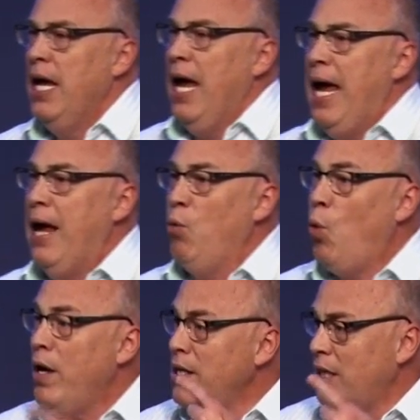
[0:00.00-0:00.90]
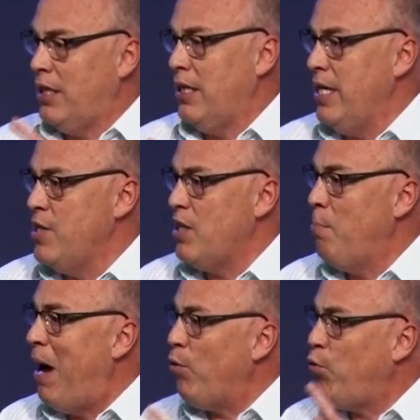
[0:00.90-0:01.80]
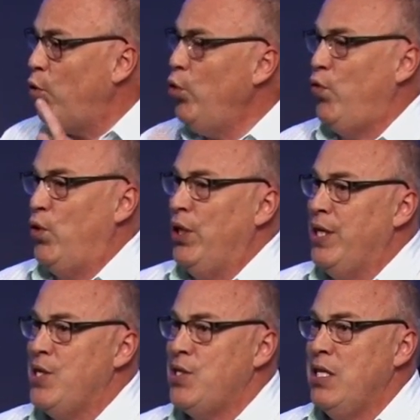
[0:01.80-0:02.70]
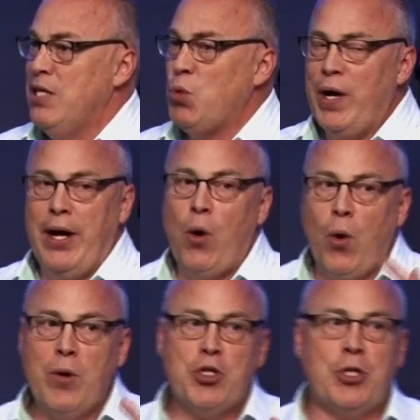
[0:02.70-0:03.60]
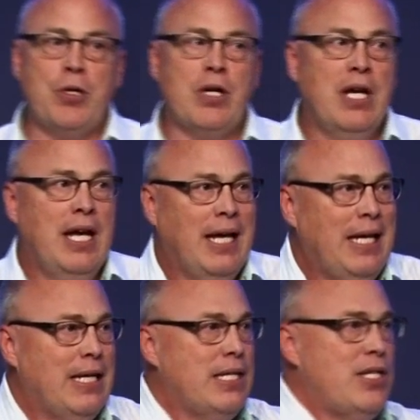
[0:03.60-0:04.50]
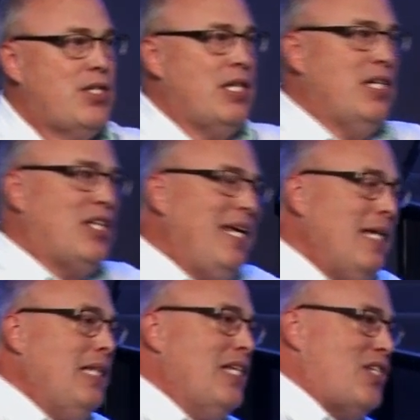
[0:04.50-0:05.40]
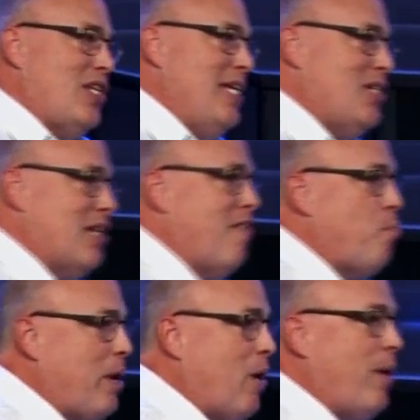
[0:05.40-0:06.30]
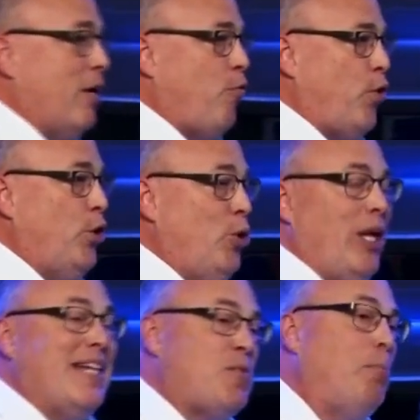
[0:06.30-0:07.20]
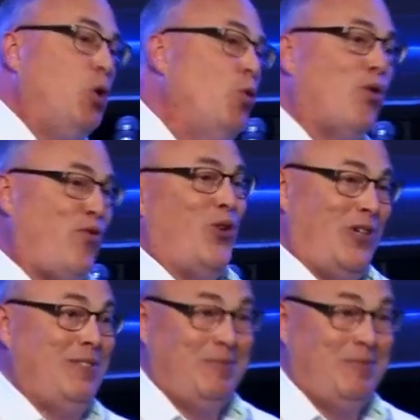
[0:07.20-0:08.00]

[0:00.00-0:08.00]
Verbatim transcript: And one of the things about fruitfulness is when an orchard is, is in the season of bearing fruit, it's beautiful.